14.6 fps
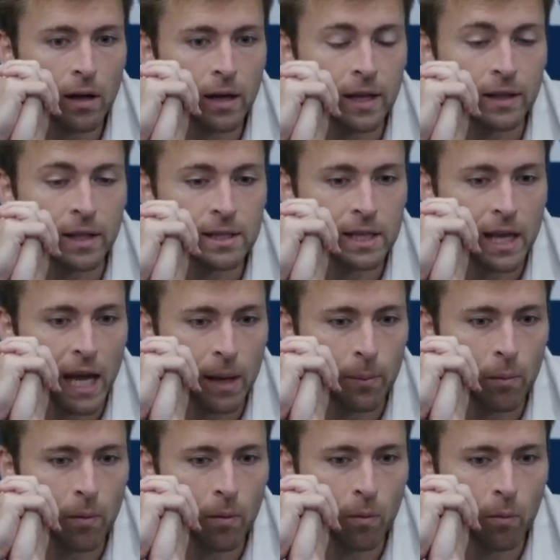in this game
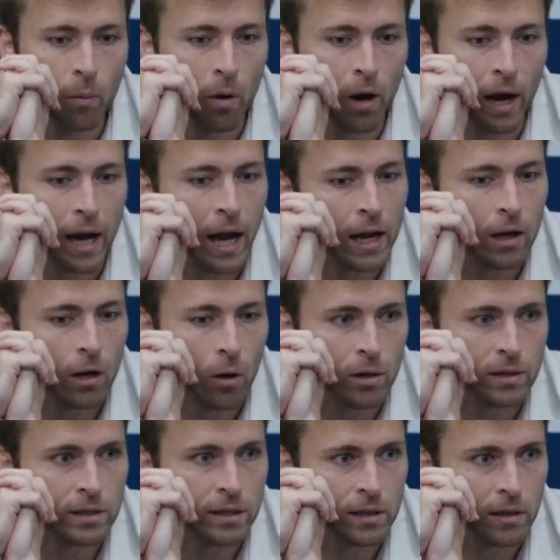where I kind of
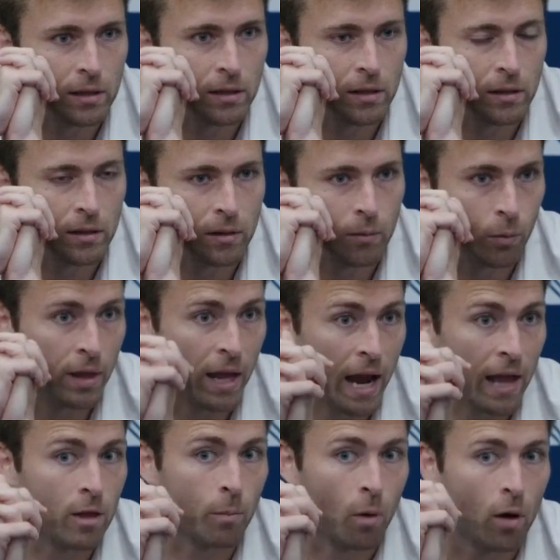noticed when they
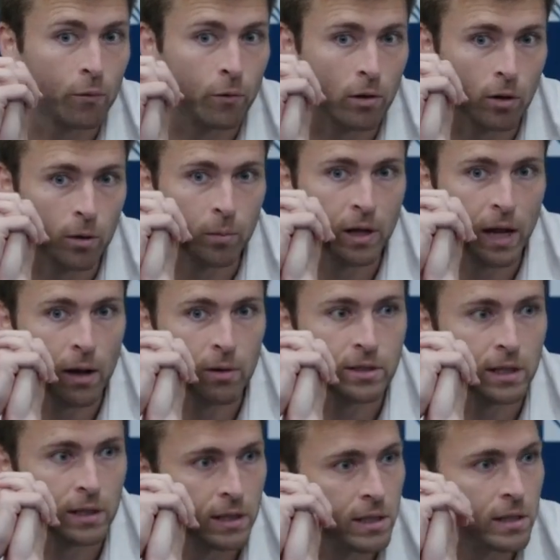had the ball for a little bit, I was
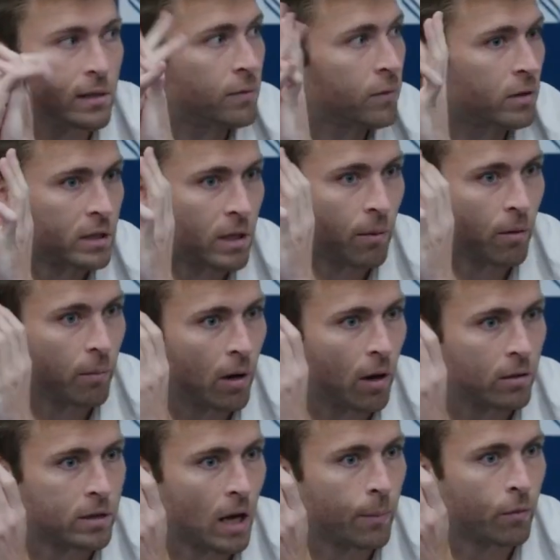like, this is the first time I've been
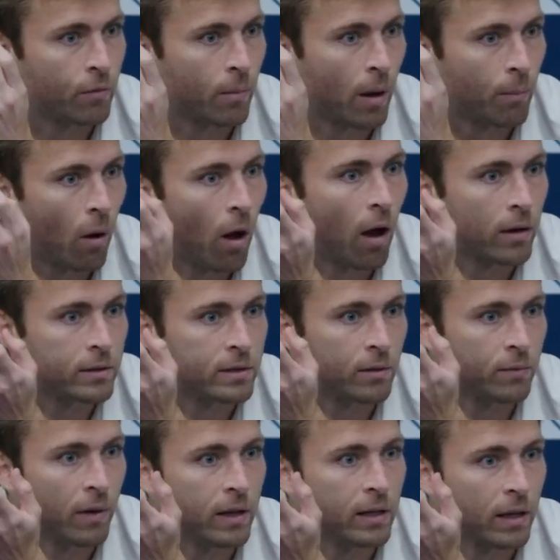on top of my box
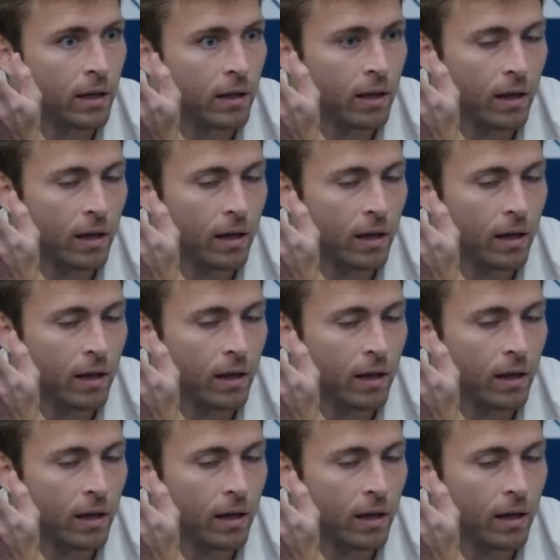defending.